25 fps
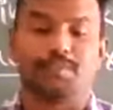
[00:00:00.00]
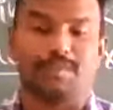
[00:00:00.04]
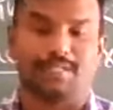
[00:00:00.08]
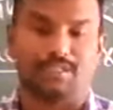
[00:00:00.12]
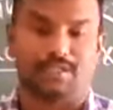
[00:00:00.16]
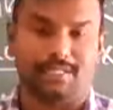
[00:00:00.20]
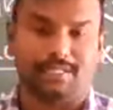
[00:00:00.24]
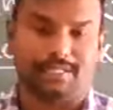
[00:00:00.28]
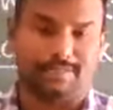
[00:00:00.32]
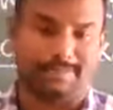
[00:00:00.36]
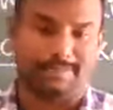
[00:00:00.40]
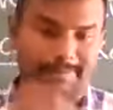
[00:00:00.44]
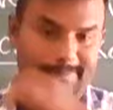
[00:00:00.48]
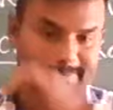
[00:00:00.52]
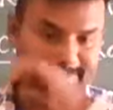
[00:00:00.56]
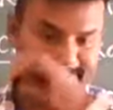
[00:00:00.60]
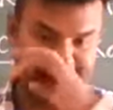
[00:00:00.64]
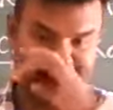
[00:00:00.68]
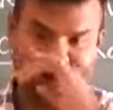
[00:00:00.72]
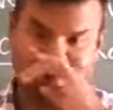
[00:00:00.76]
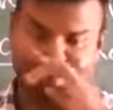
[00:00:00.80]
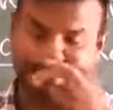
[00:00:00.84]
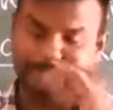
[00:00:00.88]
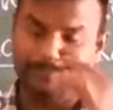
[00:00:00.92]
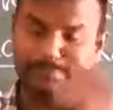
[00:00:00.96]
method.
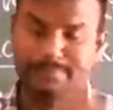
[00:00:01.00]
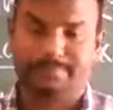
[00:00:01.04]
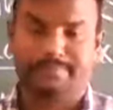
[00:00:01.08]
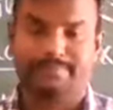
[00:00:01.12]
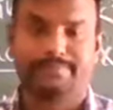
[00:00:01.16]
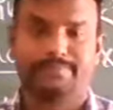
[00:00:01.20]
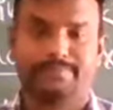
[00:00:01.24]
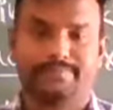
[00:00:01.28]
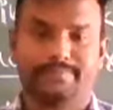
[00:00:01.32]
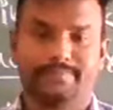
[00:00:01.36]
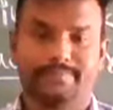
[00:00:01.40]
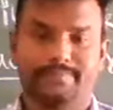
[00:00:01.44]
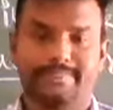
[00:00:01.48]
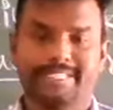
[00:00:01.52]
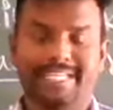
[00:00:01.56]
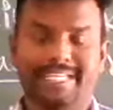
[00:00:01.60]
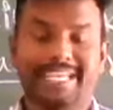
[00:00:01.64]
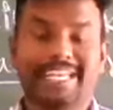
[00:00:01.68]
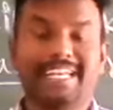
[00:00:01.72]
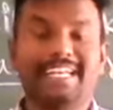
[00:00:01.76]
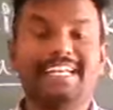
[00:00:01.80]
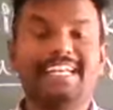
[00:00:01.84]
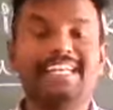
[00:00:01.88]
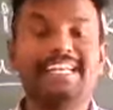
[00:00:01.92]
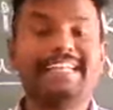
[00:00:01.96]

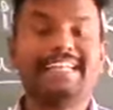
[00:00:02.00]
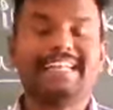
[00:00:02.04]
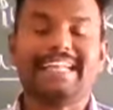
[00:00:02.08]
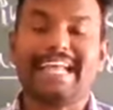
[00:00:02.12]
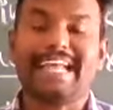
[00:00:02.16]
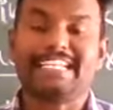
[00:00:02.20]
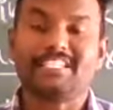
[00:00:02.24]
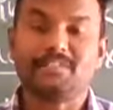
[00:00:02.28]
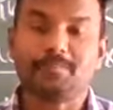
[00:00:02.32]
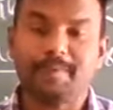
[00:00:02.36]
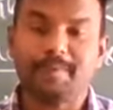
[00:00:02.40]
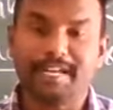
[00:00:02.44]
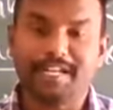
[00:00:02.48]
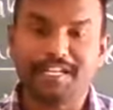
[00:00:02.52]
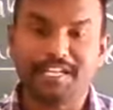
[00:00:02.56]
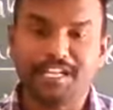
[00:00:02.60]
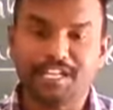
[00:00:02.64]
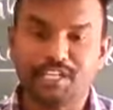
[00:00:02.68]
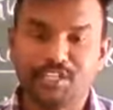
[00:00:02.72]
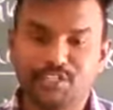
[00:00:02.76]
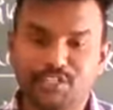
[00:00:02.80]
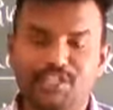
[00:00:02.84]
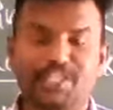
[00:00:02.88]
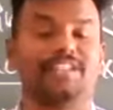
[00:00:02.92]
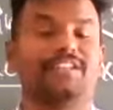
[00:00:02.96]
Kidney
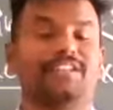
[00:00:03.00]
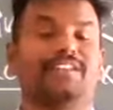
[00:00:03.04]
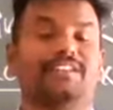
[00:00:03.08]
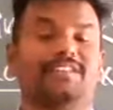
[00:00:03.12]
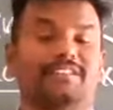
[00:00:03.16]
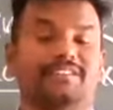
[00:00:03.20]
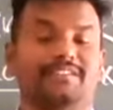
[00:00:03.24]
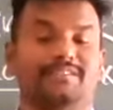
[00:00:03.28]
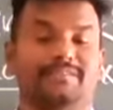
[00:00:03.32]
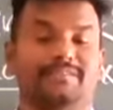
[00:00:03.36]
transplantation